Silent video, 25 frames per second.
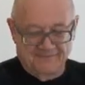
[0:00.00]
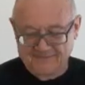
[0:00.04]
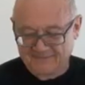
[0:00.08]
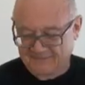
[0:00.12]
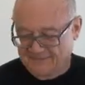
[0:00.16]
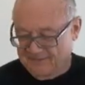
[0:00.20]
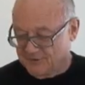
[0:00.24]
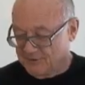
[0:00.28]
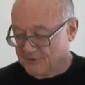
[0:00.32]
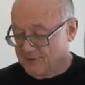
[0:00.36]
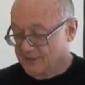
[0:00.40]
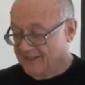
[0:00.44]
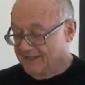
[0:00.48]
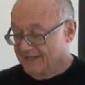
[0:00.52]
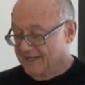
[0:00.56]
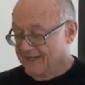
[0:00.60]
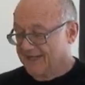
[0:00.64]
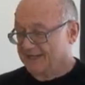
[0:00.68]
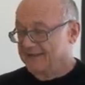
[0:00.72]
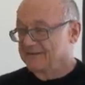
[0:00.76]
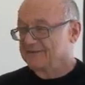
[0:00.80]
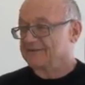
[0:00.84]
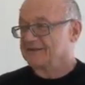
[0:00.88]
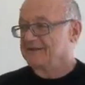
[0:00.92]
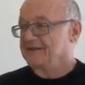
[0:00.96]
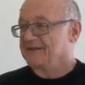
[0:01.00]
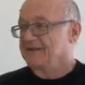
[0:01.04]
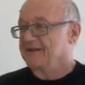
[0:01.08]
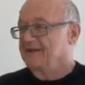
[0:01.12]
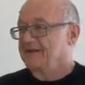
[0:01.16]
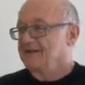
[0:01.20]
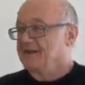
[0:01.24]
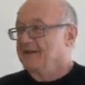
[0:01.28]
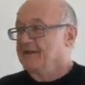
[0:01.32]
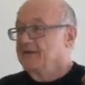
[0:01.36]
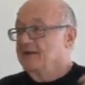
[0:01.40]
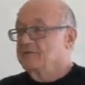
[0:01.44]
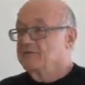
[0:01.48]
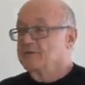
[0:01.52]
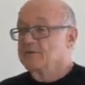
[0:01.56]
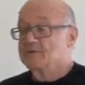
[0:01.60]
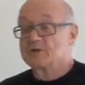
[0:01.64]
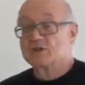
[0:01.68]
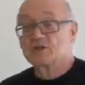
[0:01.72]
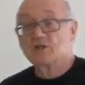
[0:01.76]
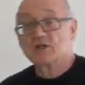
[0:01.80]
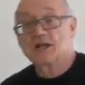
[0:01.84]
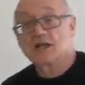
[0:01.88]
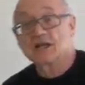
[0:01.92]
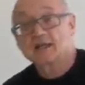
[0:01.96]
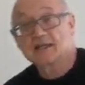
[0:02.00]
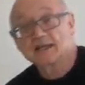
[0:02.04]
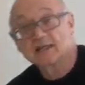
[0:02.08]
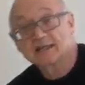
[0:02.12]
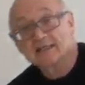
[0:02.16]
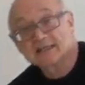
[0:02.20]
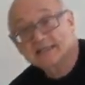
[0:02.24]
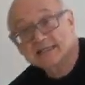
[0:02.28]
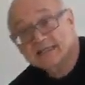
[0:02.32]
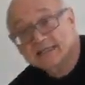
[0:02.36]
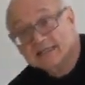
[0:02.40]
third eye, from which I can